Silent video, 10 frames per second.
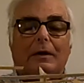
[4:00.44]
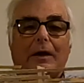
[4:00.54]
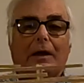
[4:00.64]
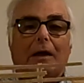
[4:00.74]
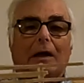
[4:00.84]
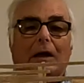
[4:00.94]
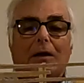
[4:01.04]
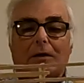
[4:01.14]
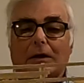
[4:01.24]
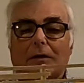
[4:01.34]

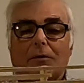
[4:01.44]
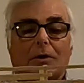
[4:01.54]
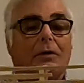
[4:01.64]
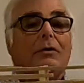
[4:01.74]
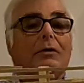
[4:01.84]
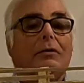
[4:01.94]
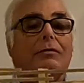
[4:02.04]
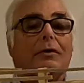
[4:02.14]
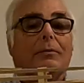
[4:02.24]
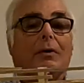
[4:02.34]
And what I'll do
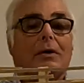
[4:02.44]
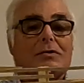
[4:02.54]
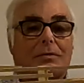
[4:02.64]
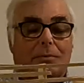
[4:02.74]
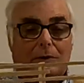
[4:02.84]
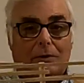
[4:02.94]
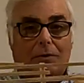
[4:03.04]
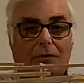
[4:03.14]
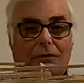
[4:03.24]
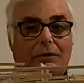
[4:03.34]
for the bronze
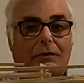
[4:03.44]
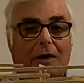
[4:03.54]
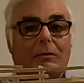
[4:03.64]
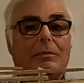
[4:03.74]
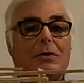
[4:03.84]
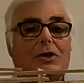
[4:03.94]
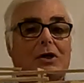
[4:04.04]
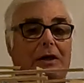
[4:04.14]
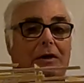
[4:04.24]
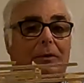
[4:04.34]
portholes is I will
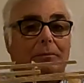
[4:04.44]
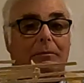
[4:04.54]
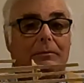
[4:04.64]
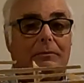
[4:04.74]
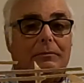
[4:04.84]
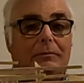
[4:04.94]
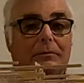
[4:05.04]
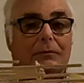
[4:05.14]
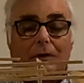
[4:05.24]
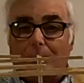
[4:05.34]
machine them
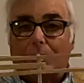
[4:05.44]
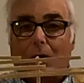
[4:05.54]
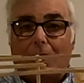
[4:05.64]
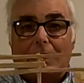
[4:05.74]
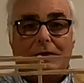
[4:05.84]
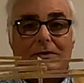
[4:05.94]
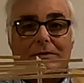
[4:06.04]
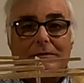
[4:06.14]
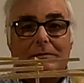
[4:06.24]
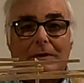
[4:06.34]
from
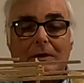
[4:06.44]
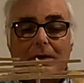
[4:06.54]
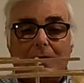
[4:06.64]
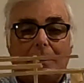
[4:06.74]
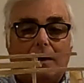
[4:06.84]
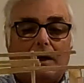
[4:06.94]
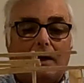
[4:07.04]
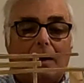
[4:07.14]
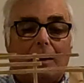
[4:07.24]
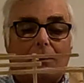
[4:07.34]
bronze
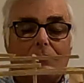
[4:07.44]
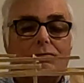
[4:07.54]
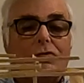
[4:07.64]
and